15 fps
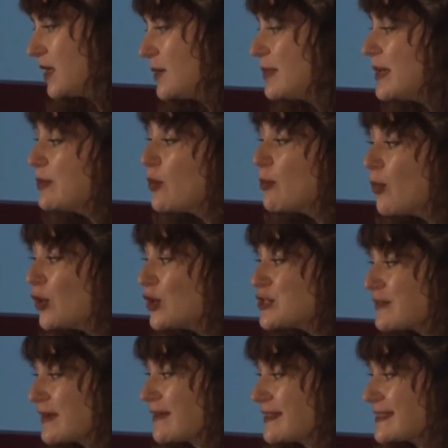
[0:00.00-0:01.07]
People
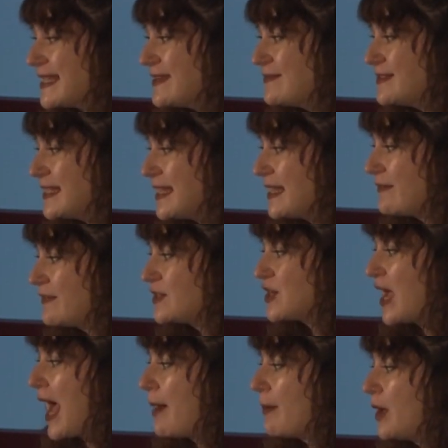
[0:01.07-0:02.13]
monitoring the safety of the
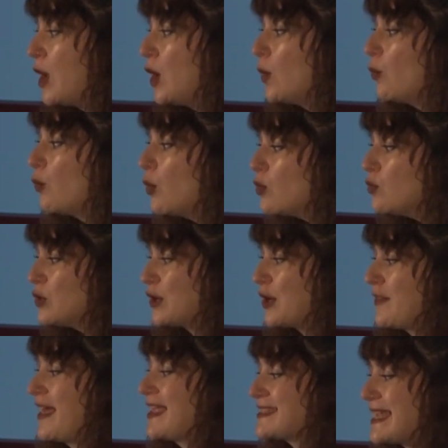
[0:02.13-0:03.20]
jab will look
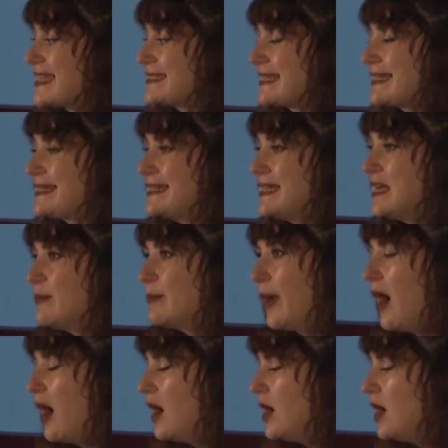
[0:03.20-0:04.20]
at that data, but